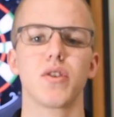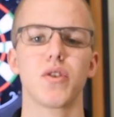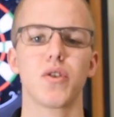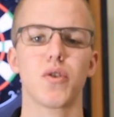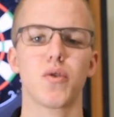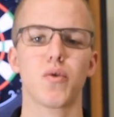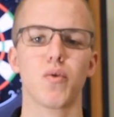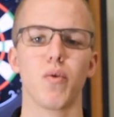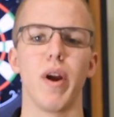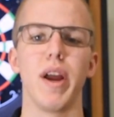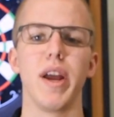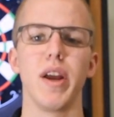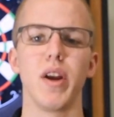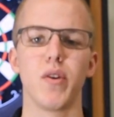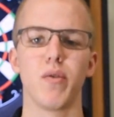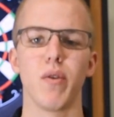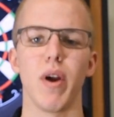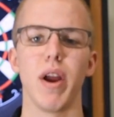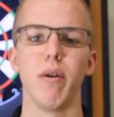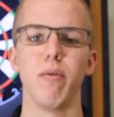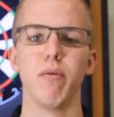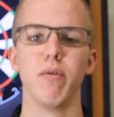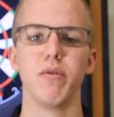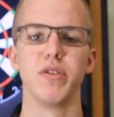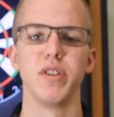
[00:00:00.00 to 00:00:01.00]
Great
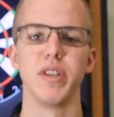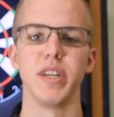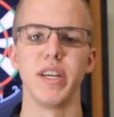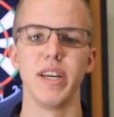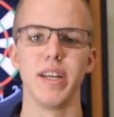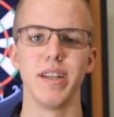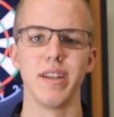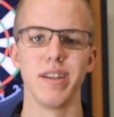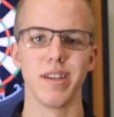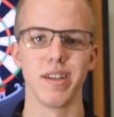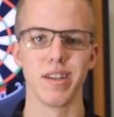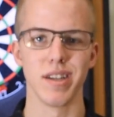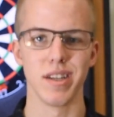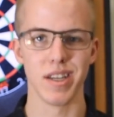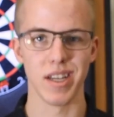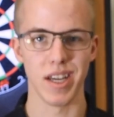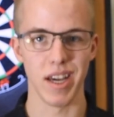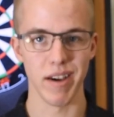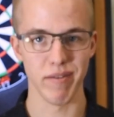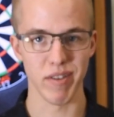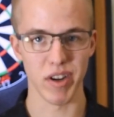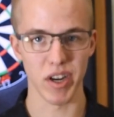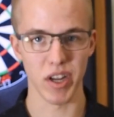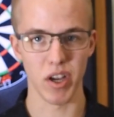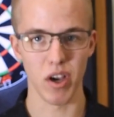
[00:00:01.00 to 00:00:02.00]
routine.
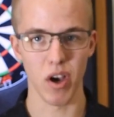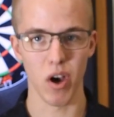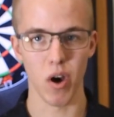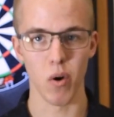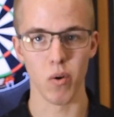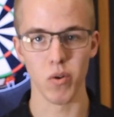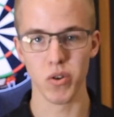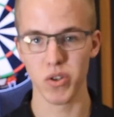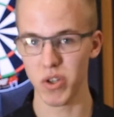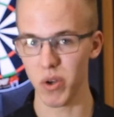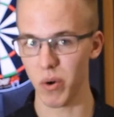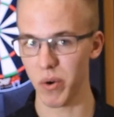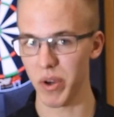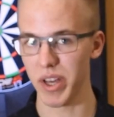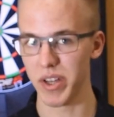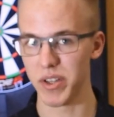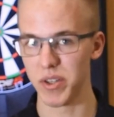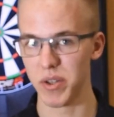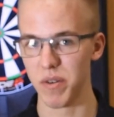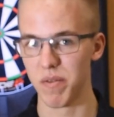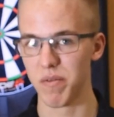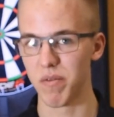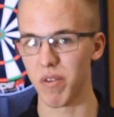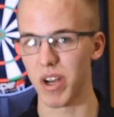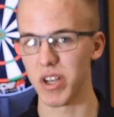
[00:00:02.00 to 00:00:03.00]
Give it a go. Don't get
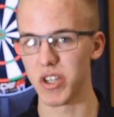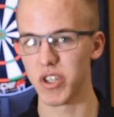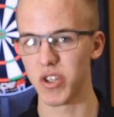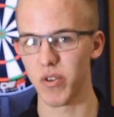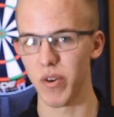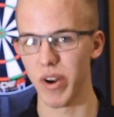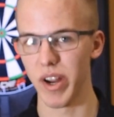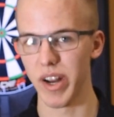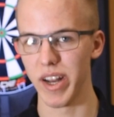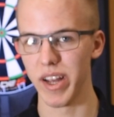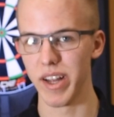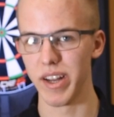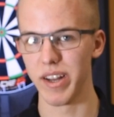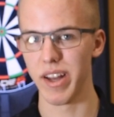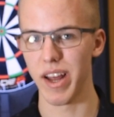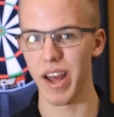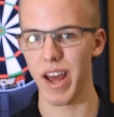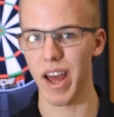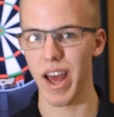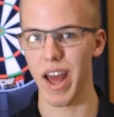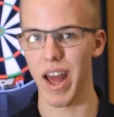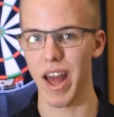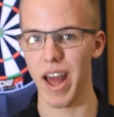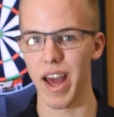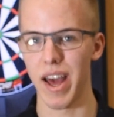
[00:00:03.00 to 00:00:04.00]
too frustrated,
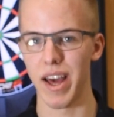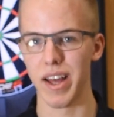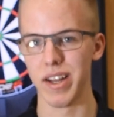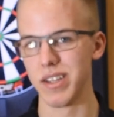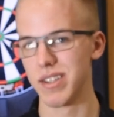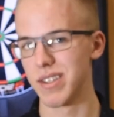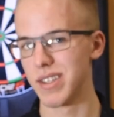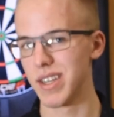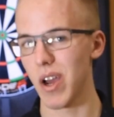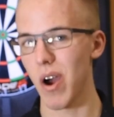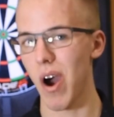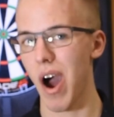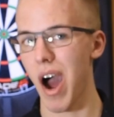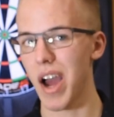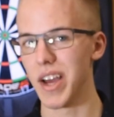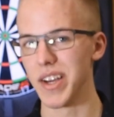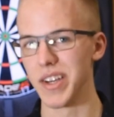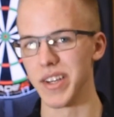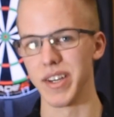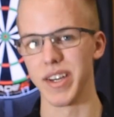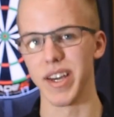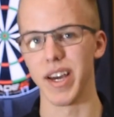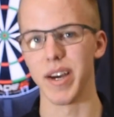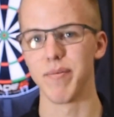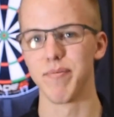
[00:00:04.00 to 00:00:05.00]
and see how high you
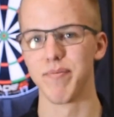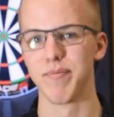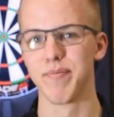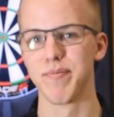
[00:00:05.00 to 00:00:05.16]
can get.